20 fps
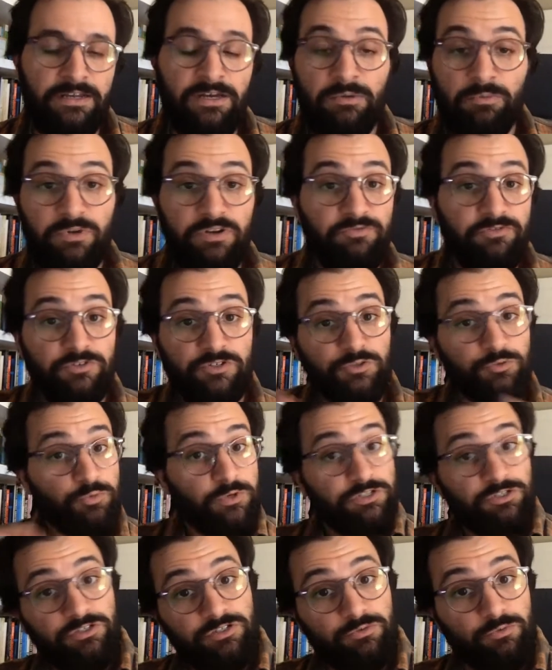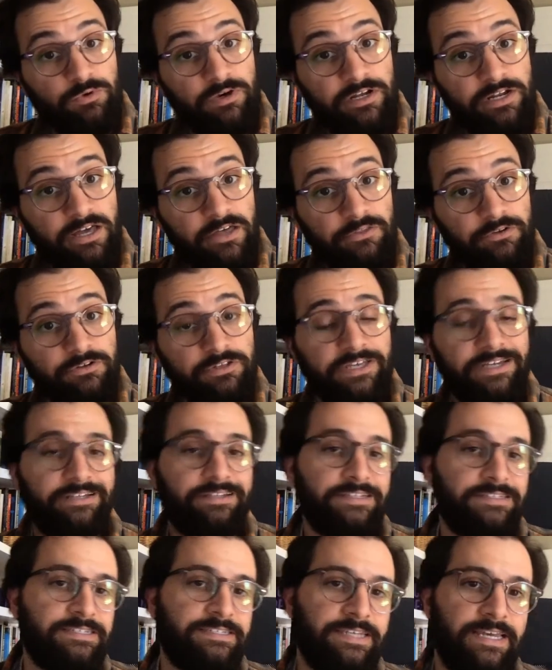But if you switch to one other, like
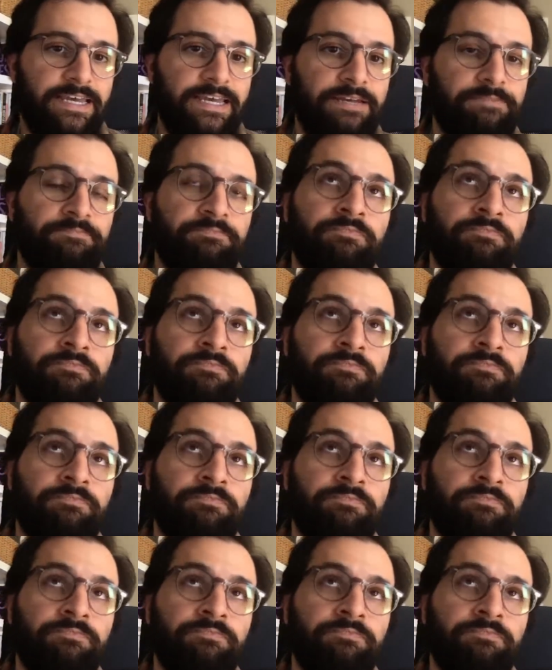let's say